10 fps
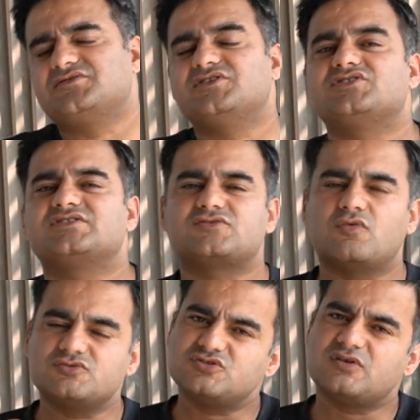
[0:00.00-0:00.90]
Regis,
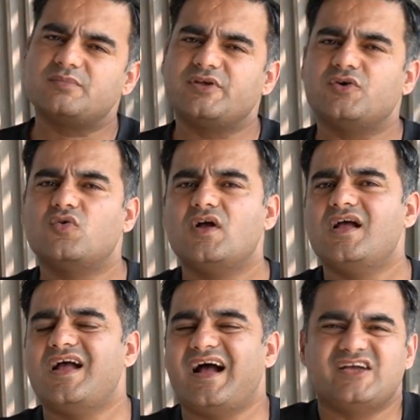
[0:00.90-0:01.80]
going to W,
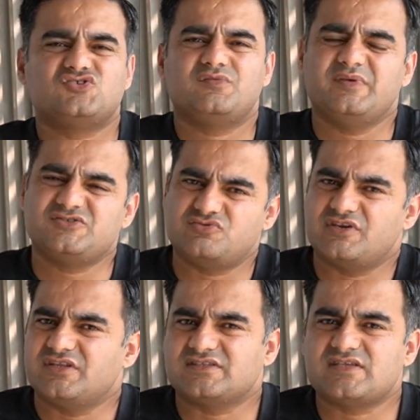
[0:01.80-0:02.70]
I should be
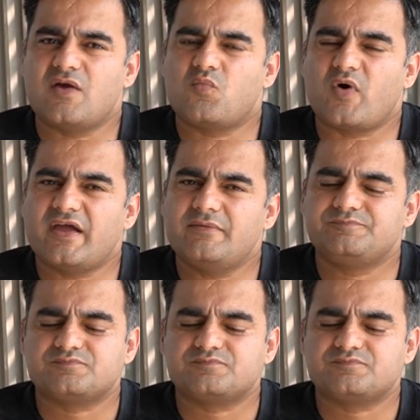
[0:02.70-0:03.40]
treated the same way.